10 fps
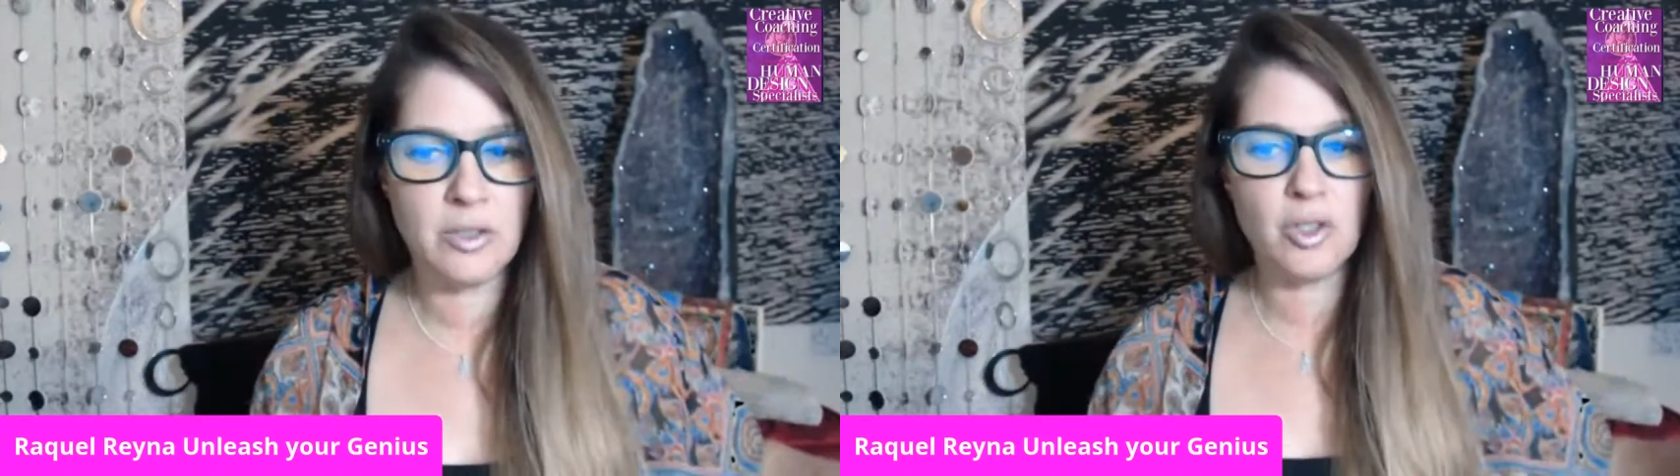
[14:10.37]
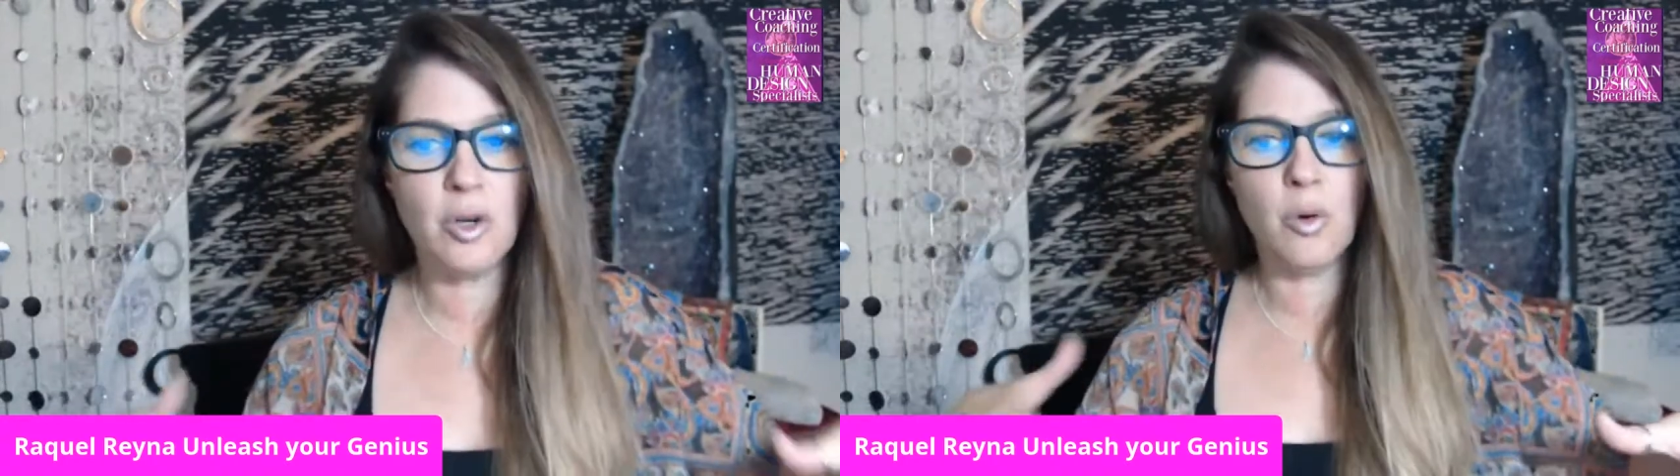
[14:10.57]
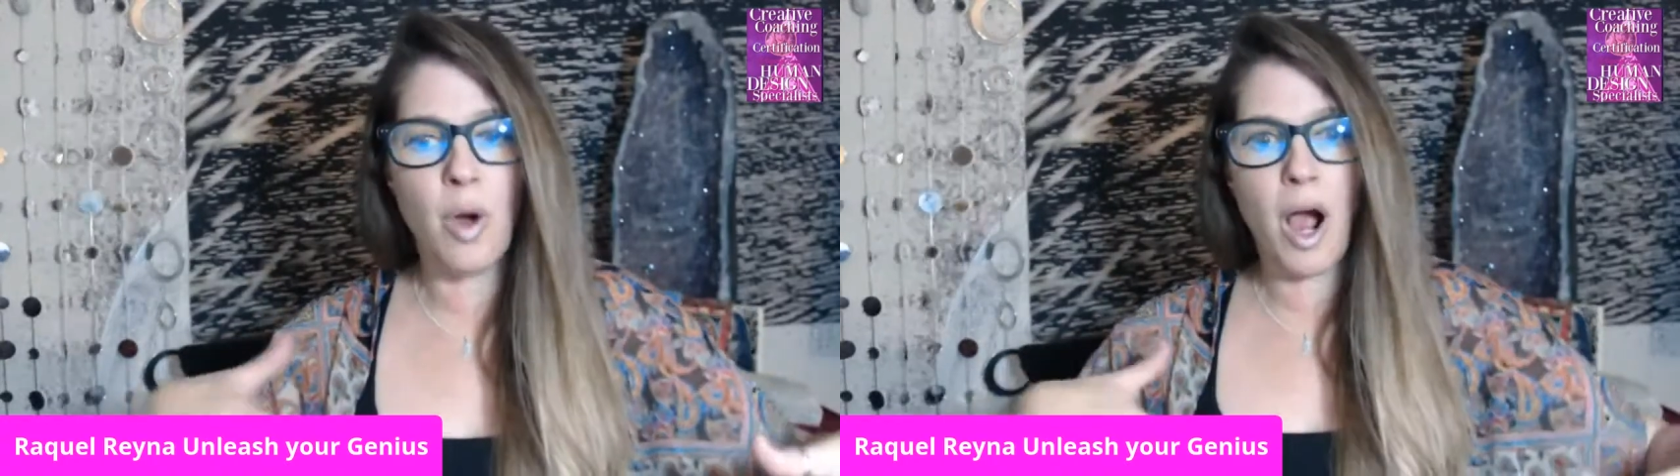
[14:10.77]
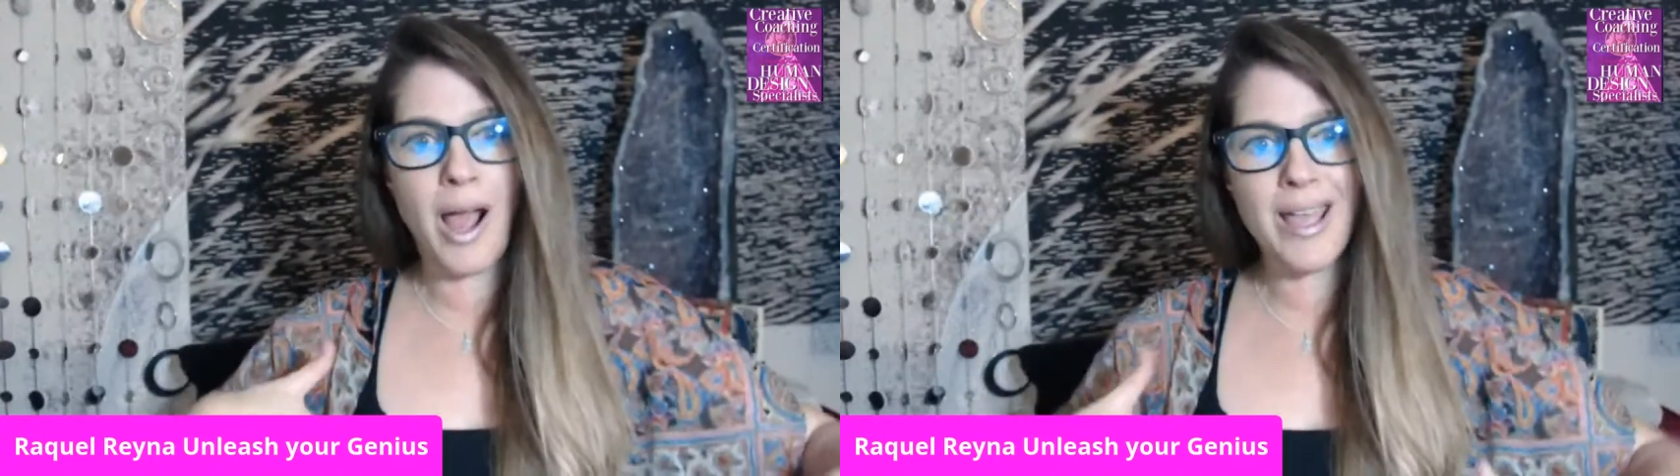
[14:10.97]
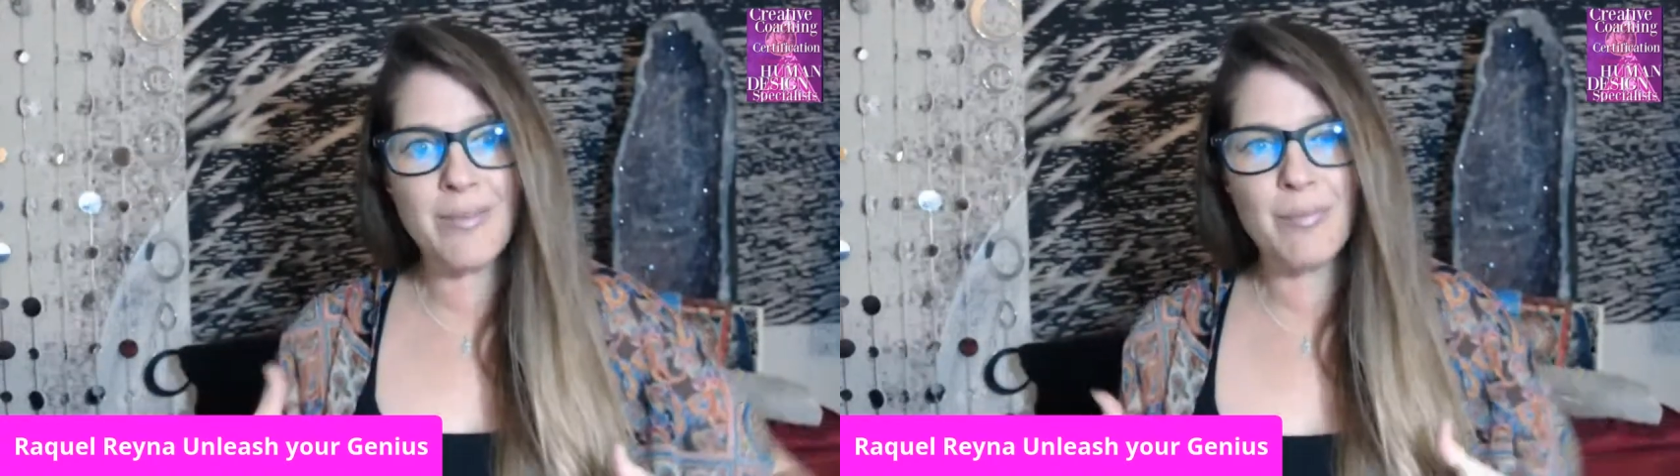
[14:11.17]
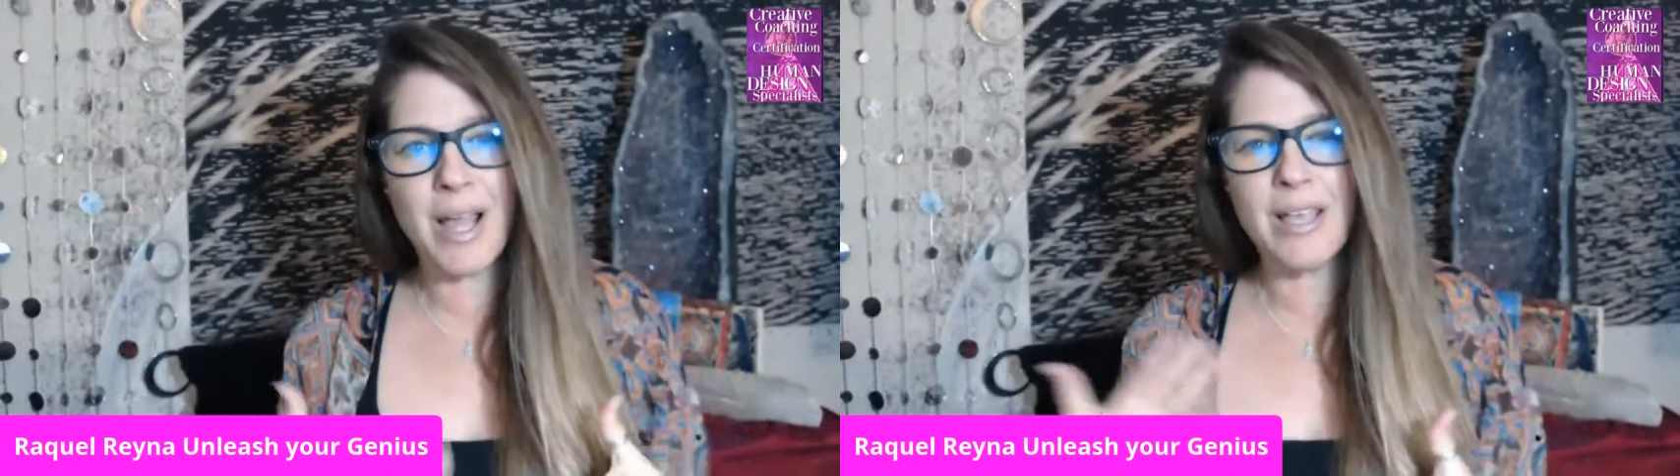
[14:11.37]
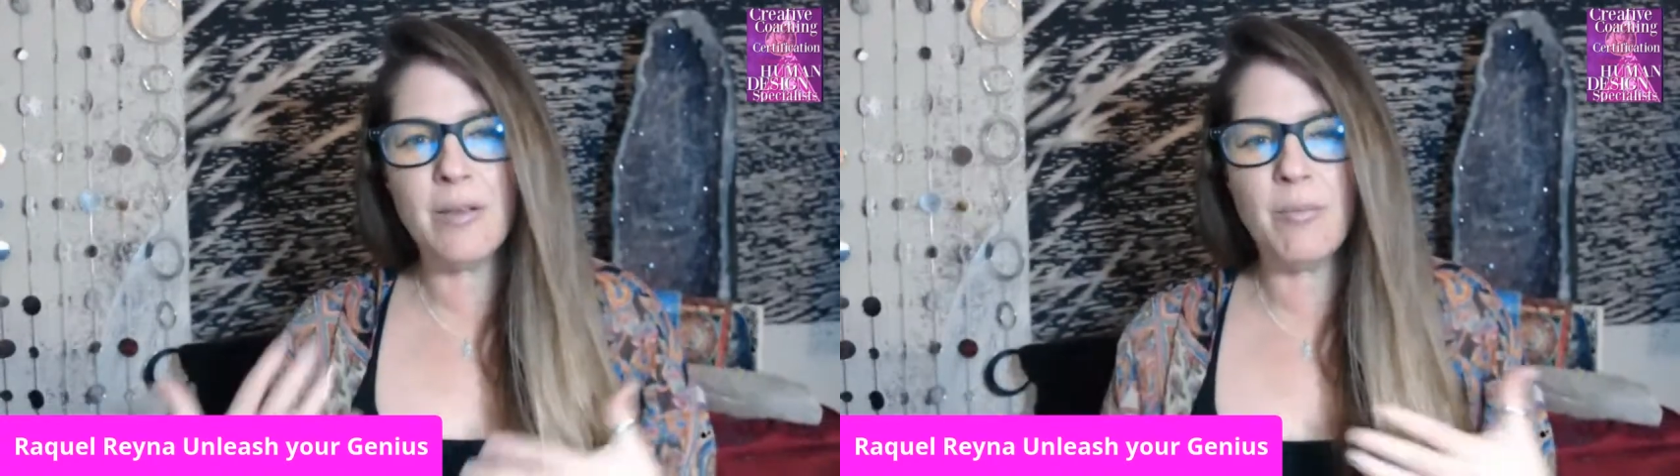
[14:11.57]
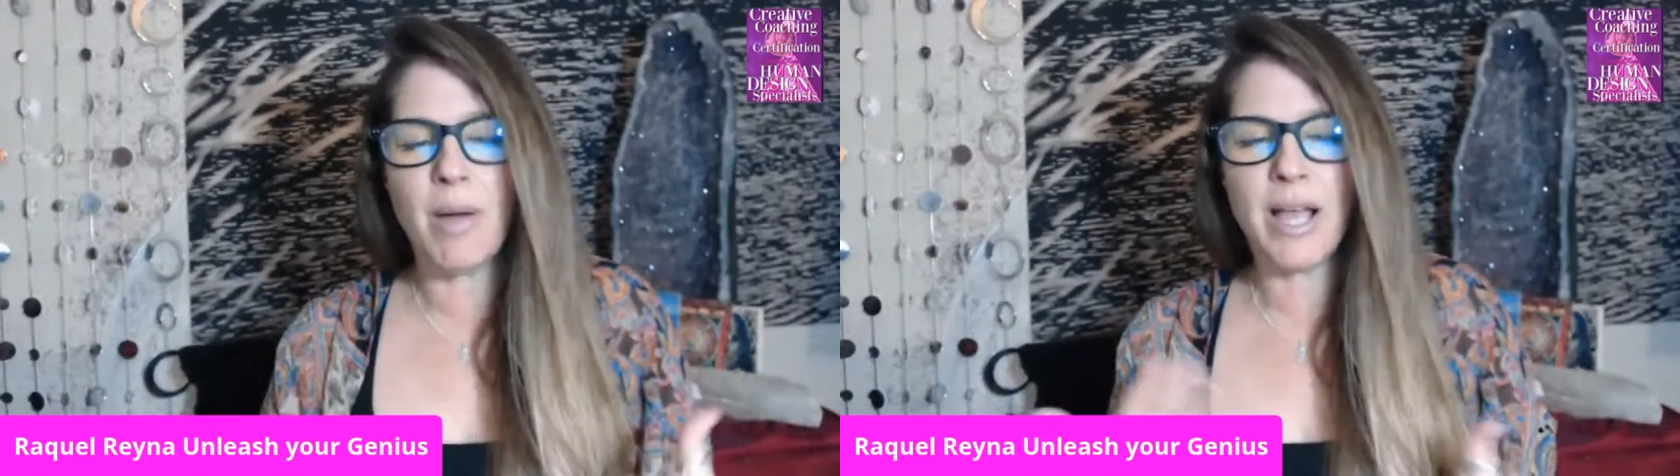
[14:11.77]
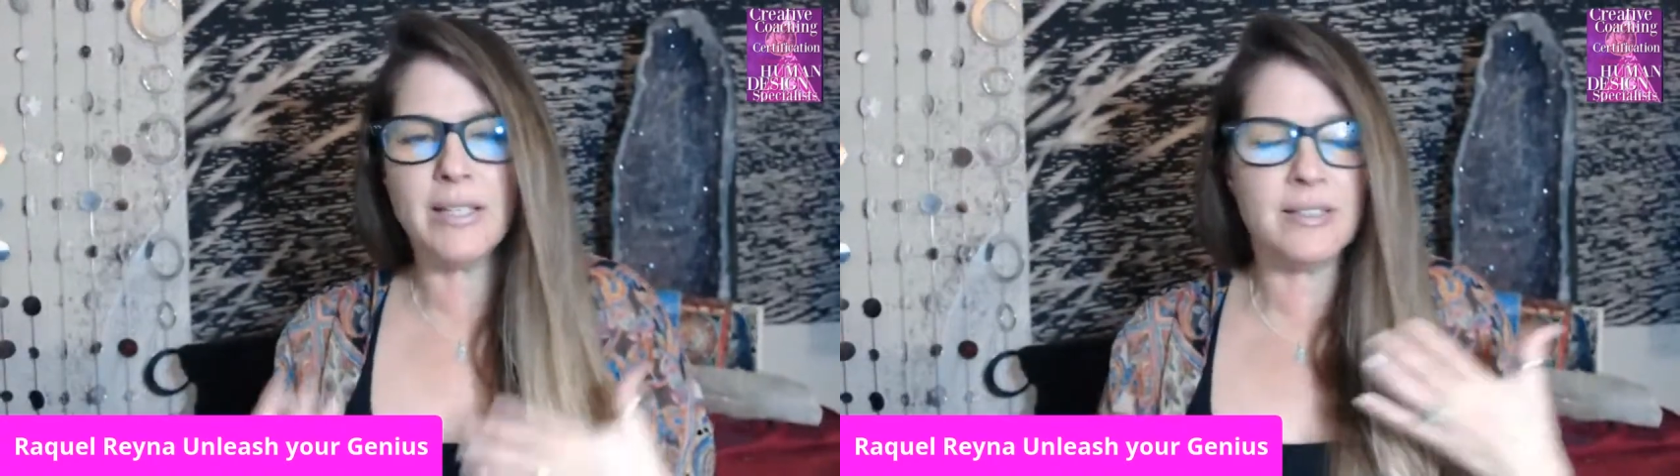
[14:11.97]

So my